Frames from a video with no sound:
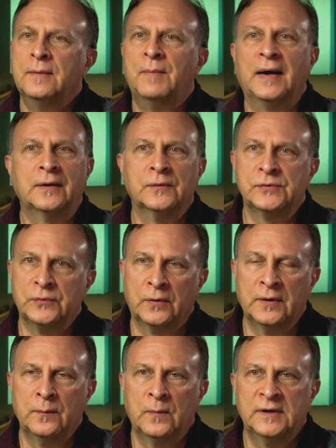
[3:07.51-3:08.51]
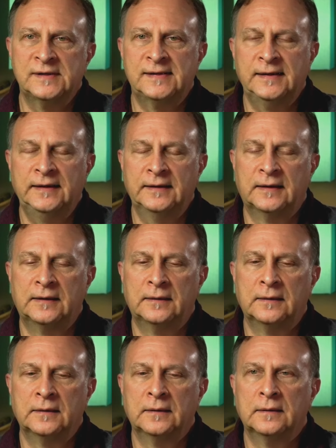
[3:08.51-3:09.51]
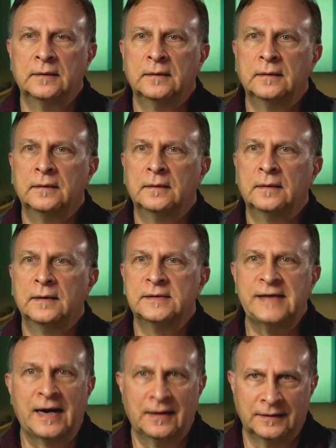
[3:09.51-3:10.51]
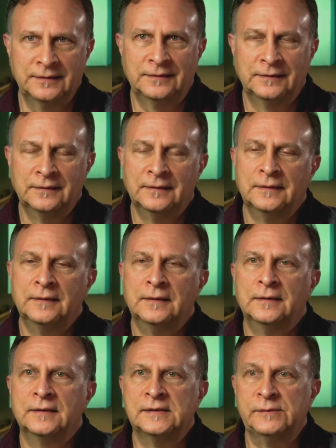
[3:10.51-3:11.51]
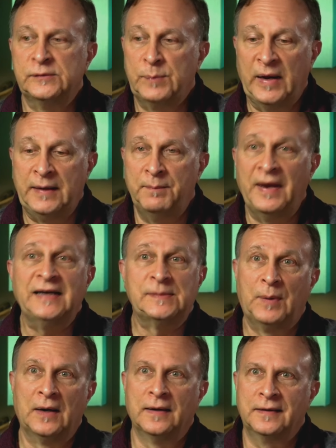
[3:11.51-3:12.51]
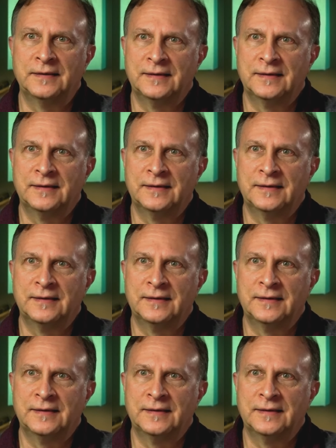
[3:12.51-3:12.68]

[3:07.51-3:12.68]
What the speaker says: Michael Jordan was the talent because he was playing baseball at the